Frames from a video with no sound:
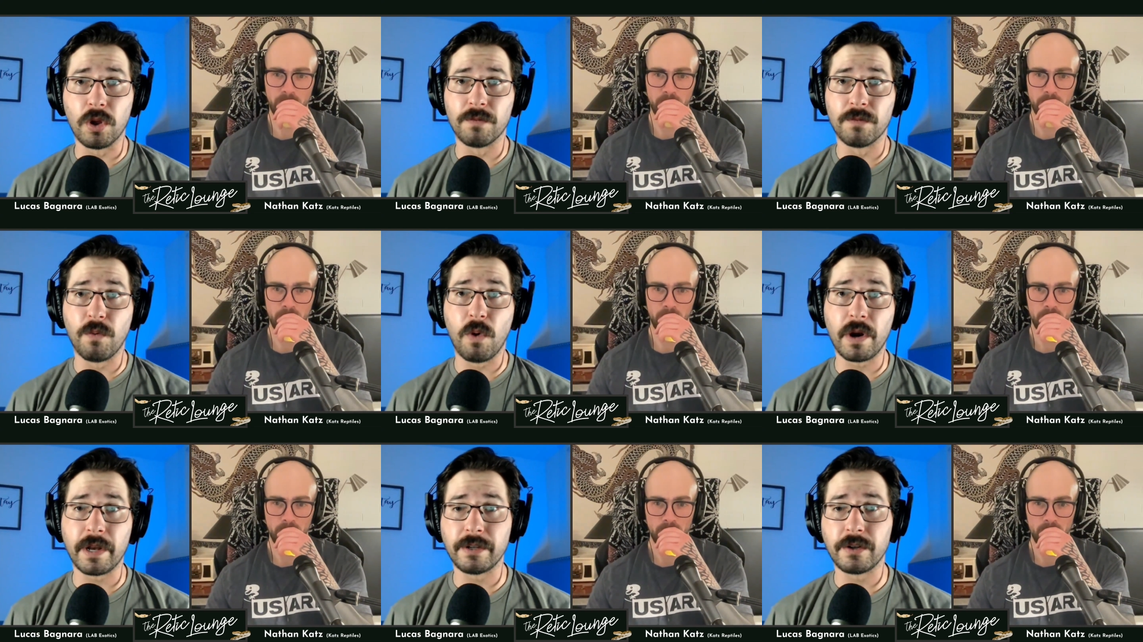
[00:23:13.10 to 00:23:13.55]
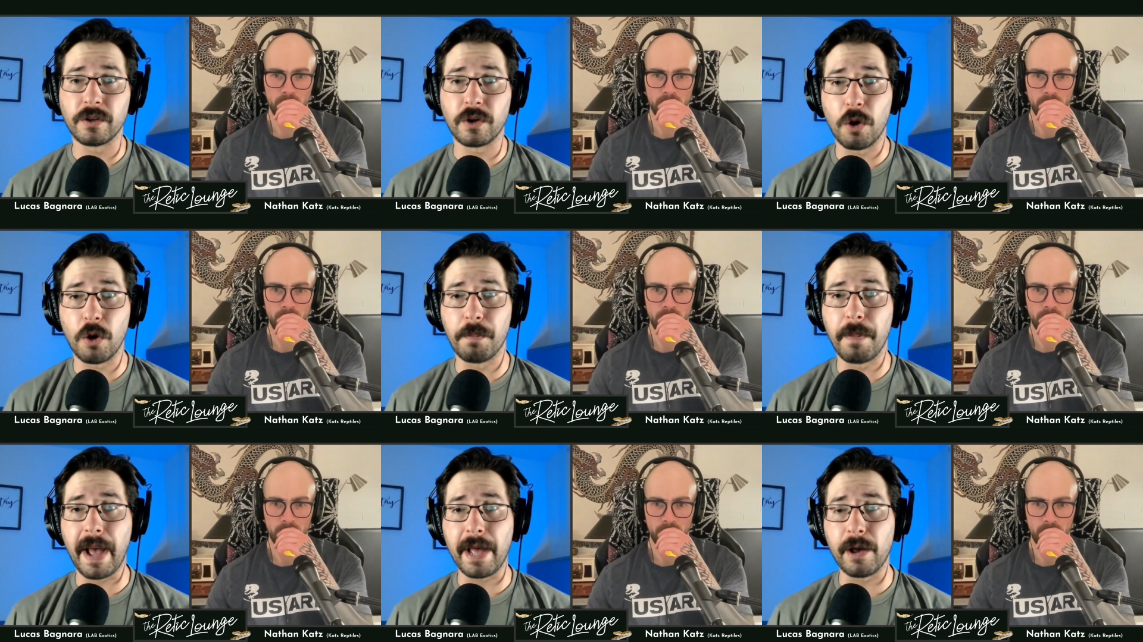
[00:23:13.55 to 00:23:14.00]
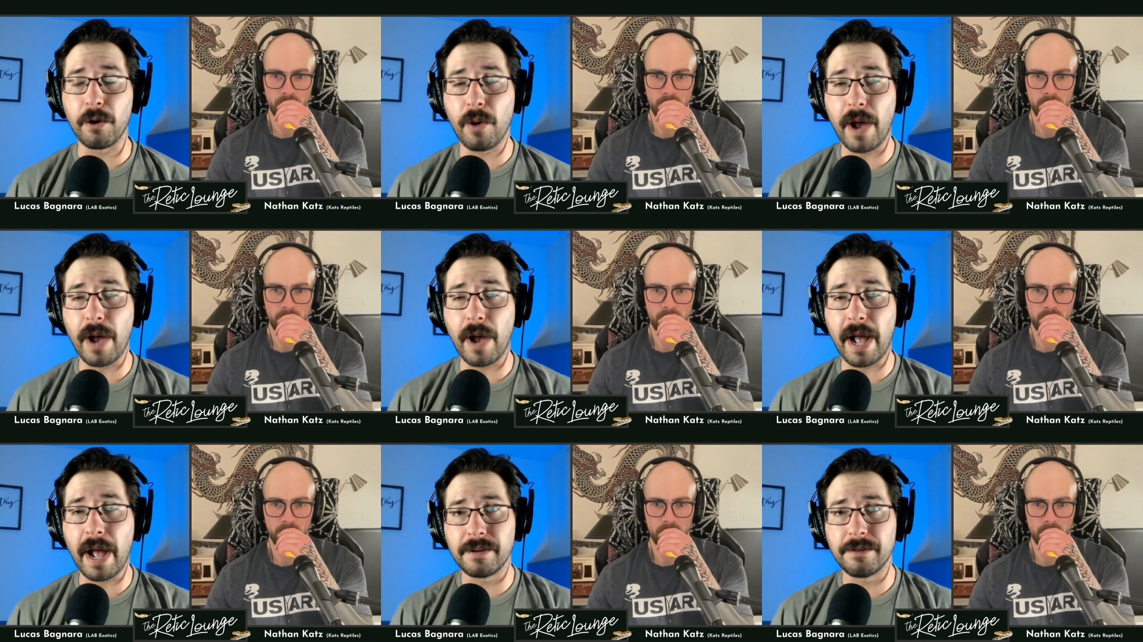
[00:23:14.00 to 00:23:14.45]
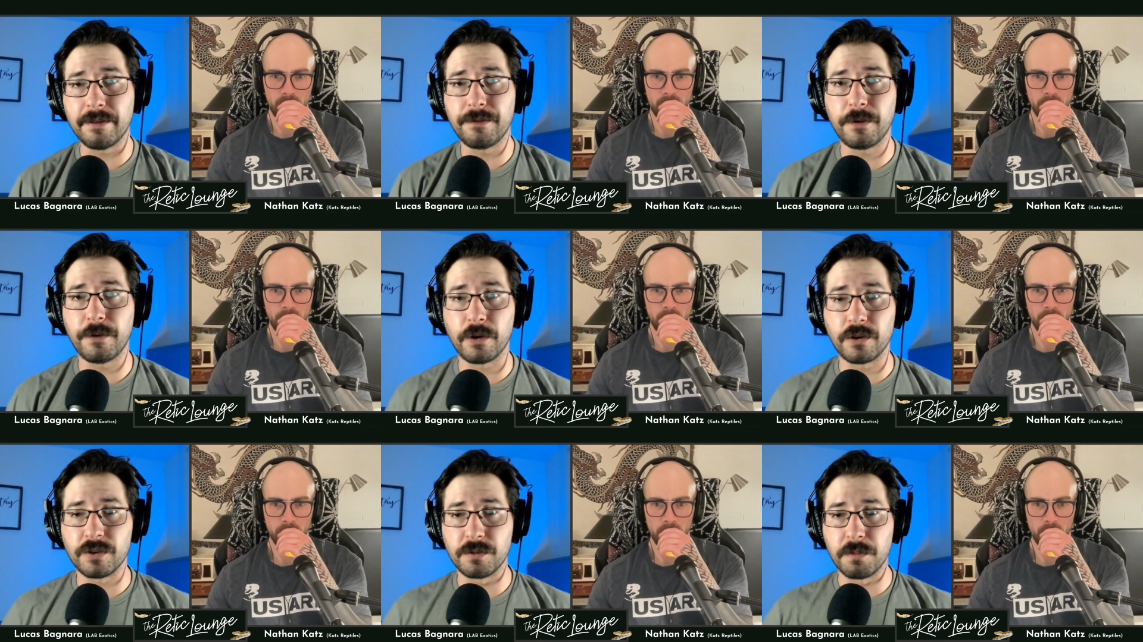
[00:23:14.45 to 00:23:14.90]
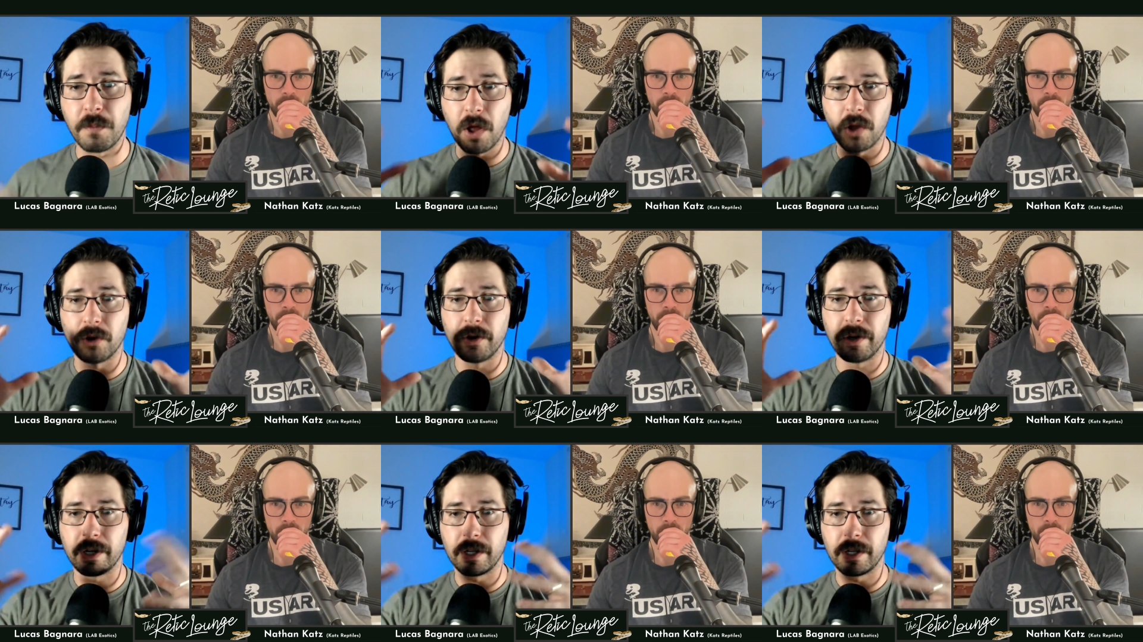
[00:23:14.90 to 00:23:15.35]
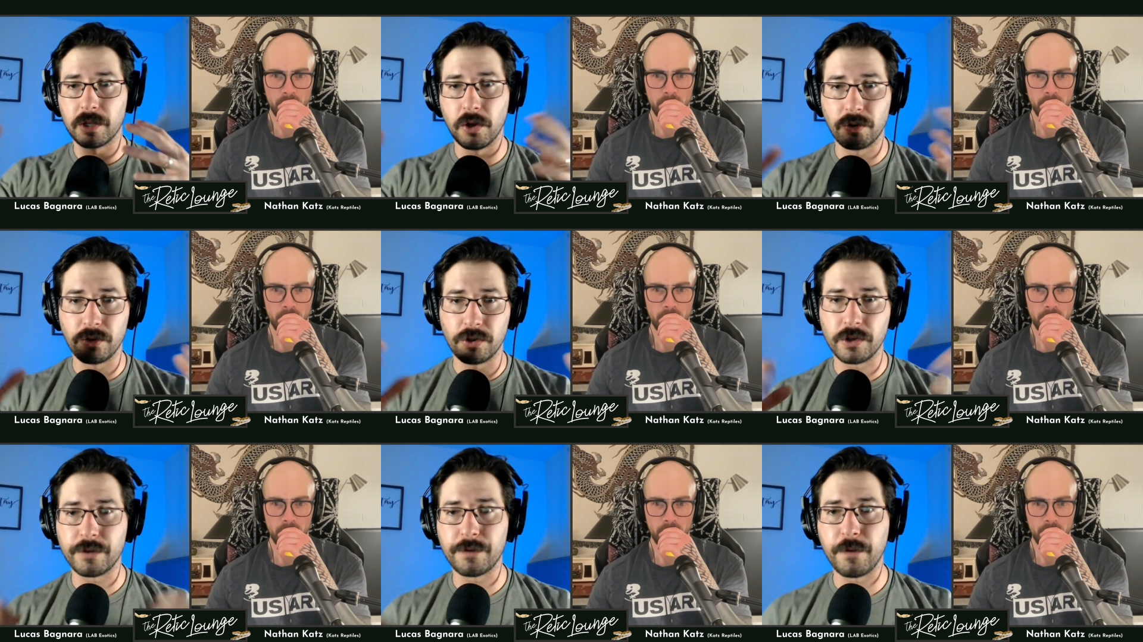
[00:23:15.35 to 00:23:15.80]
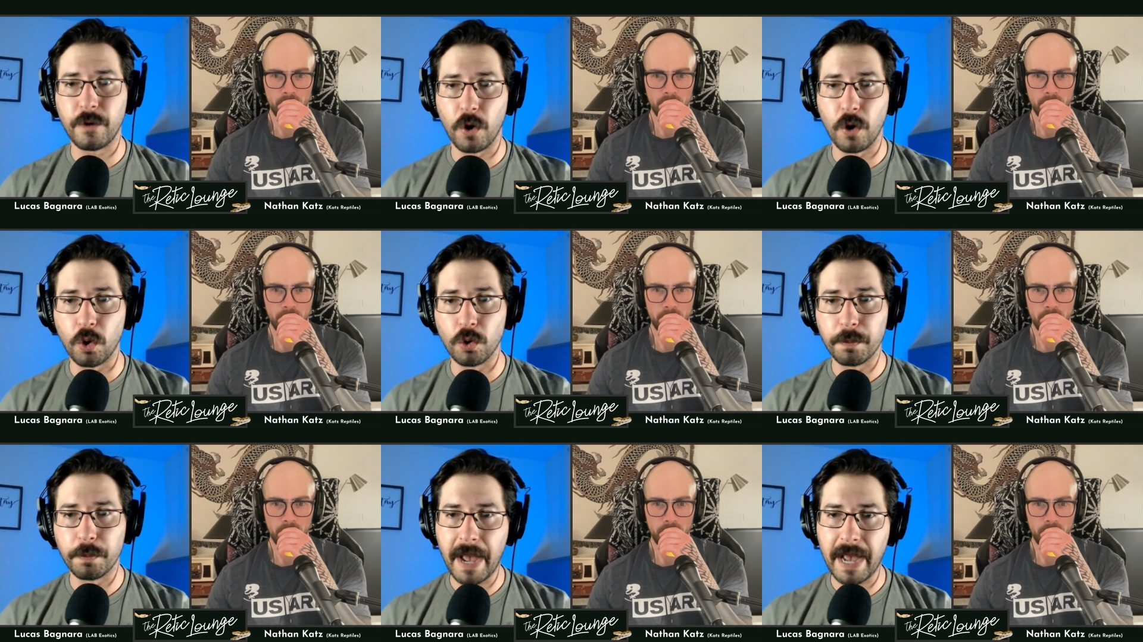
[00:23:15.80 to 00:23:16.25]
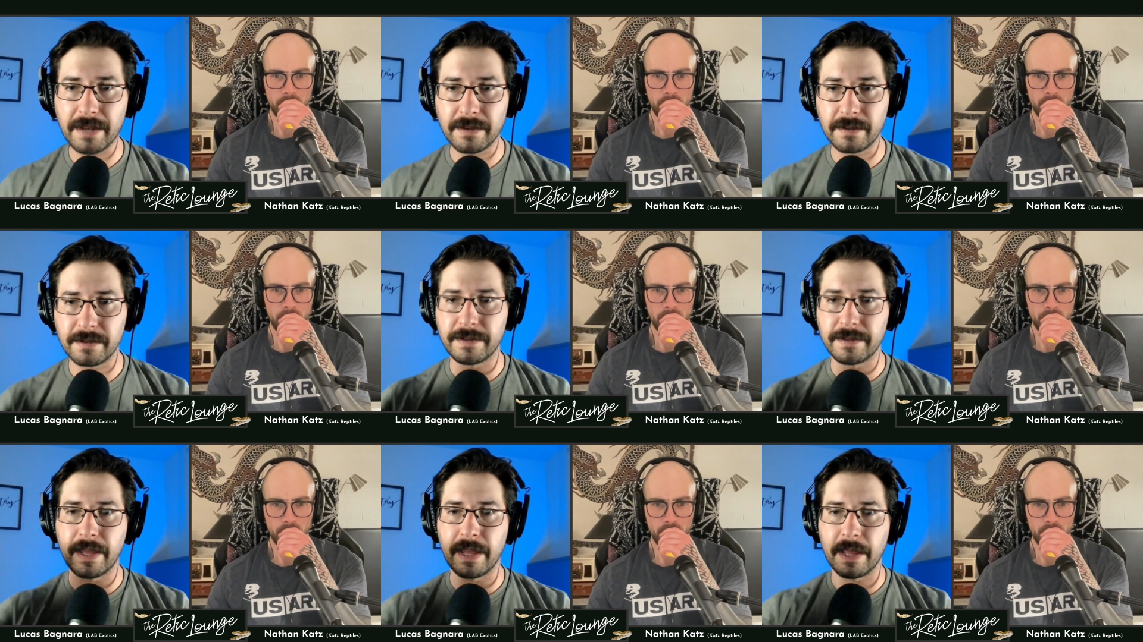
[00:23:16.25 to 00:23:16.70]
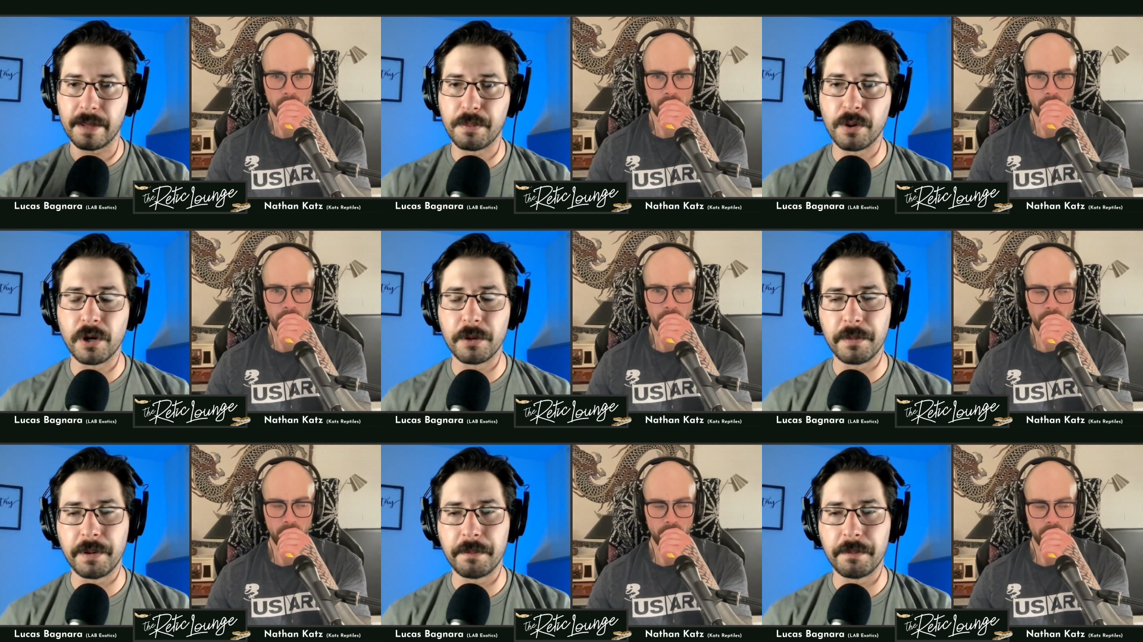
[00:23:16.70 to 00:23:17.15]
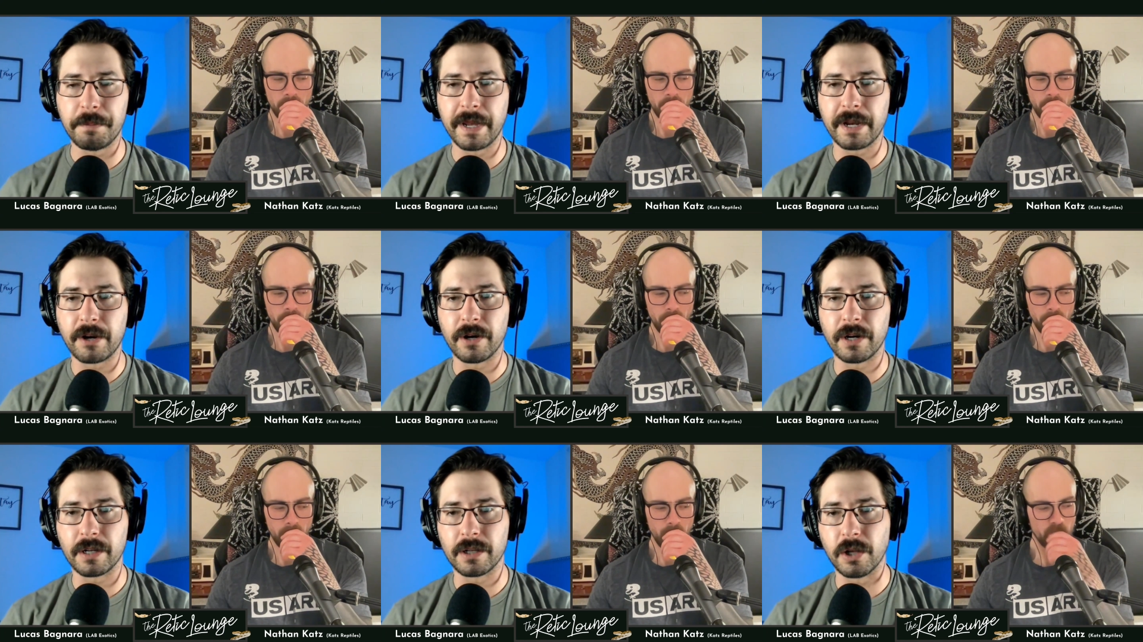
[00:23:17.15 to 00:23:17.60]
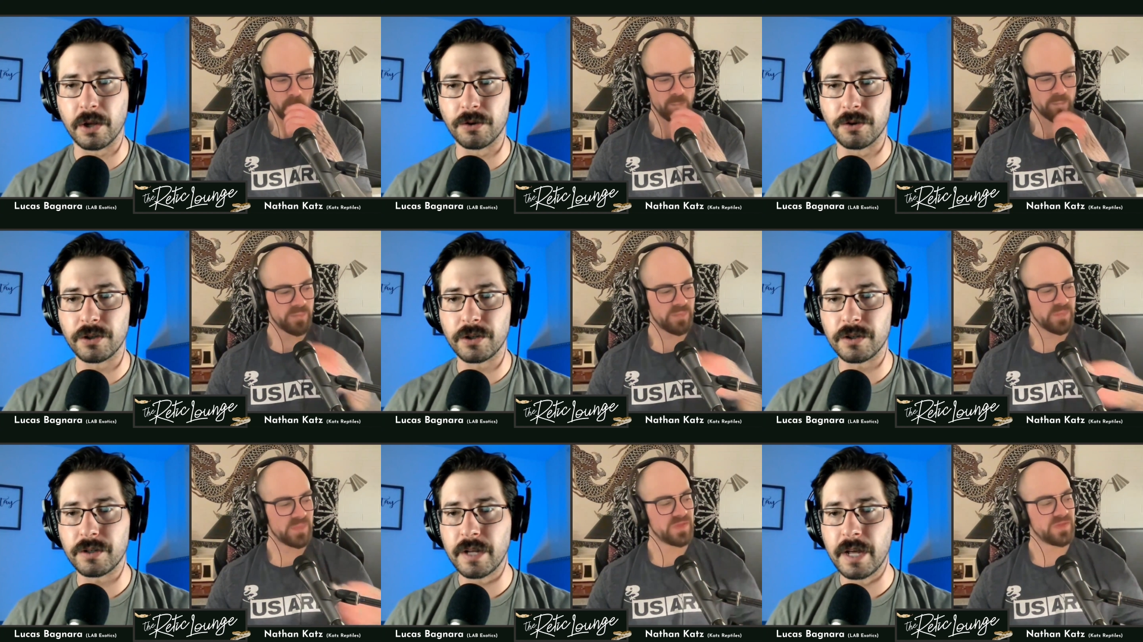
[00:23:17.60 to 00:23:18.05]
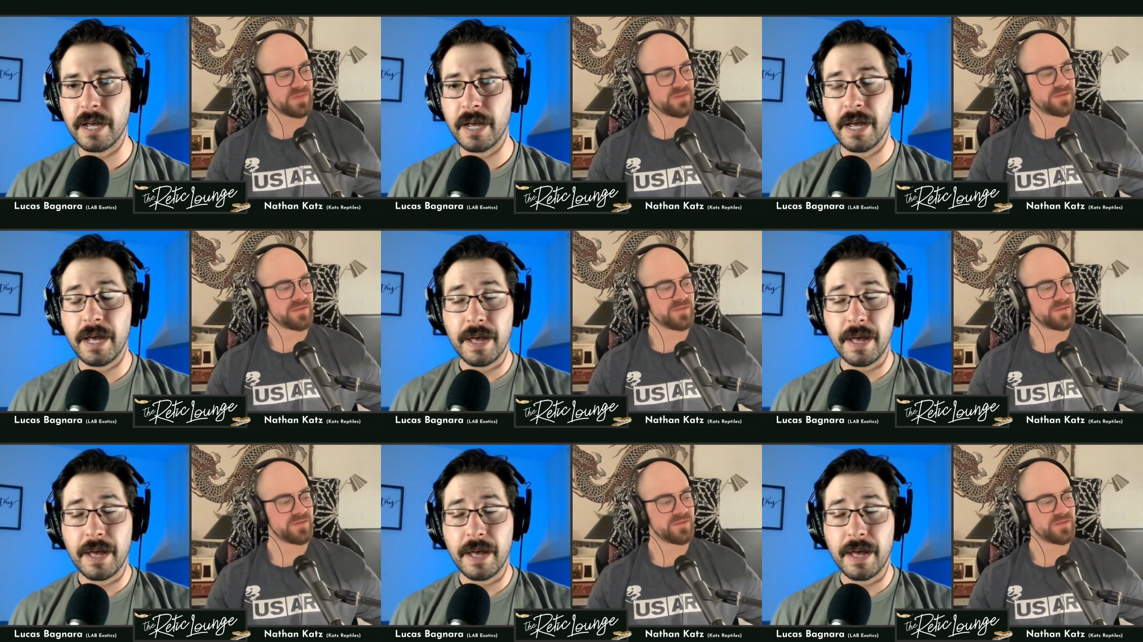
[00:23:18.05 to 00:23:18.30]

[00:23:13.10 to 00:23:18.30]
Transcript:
Speaker 1: of wanting to go bioactive for smaller enclosures for holdbacks until I put them in bigger enclosures.